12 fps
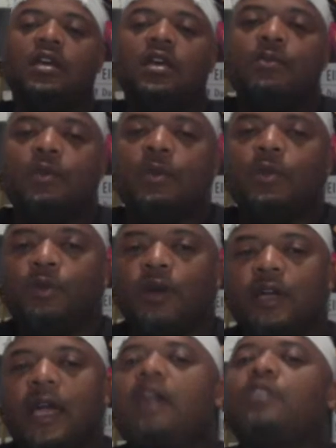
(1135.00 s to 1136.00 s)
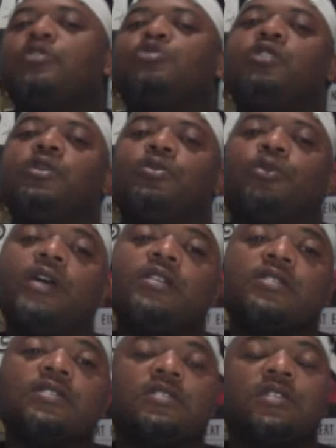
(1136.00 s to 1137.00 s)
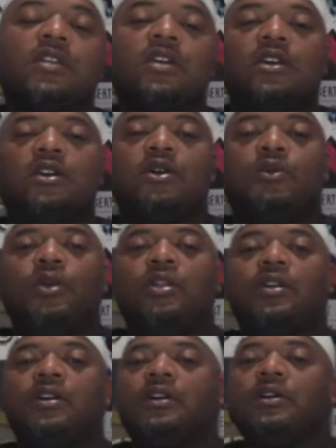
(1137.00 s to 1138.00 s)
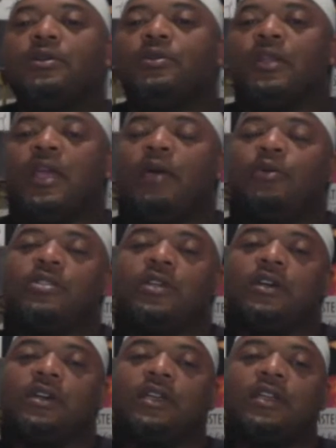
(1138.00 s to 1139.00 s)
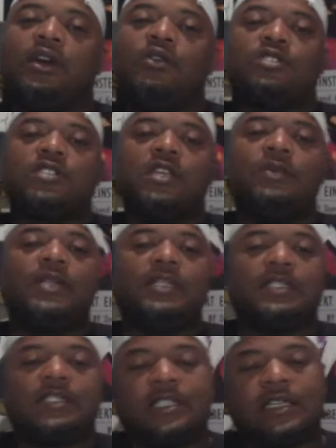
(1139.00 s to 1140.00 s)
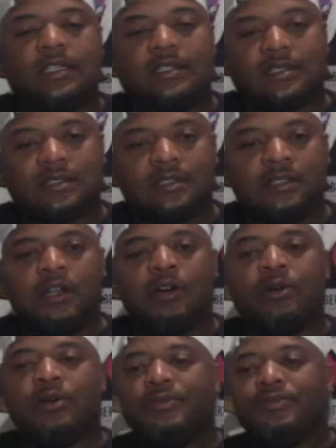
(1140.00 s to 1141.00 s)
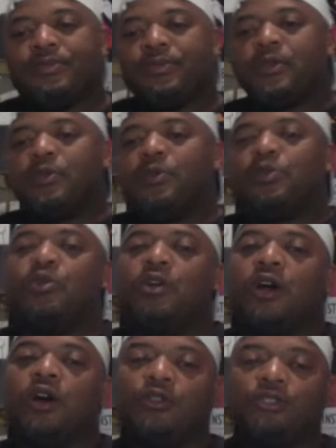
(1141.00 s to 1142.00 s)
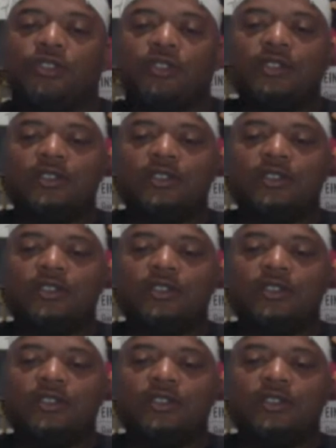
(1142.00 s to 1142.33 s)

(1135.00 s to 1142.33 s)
People weren't calling Trump racist when they was getting those stimulus checks, through COVID.